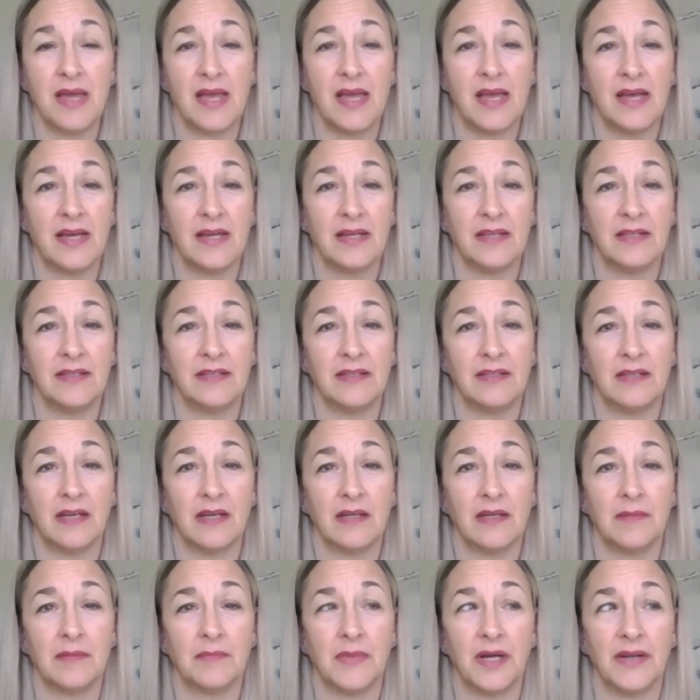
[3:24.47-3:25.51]
and
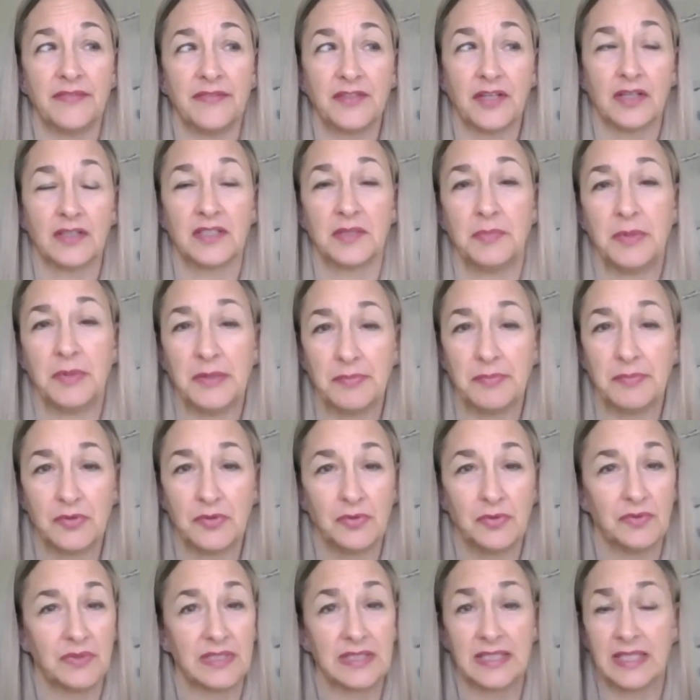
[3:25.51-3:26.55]
I've talked to people
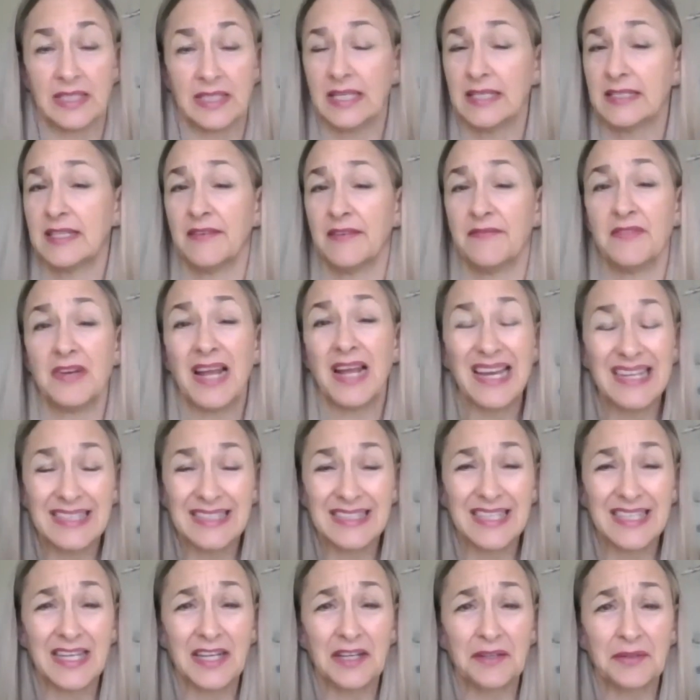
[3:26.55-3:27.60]
whose kids have night
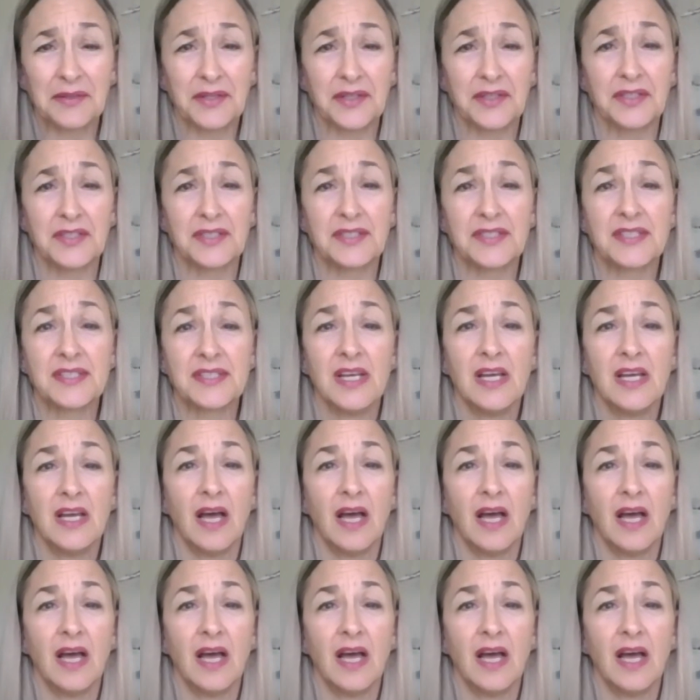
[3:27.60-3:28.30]
terrors.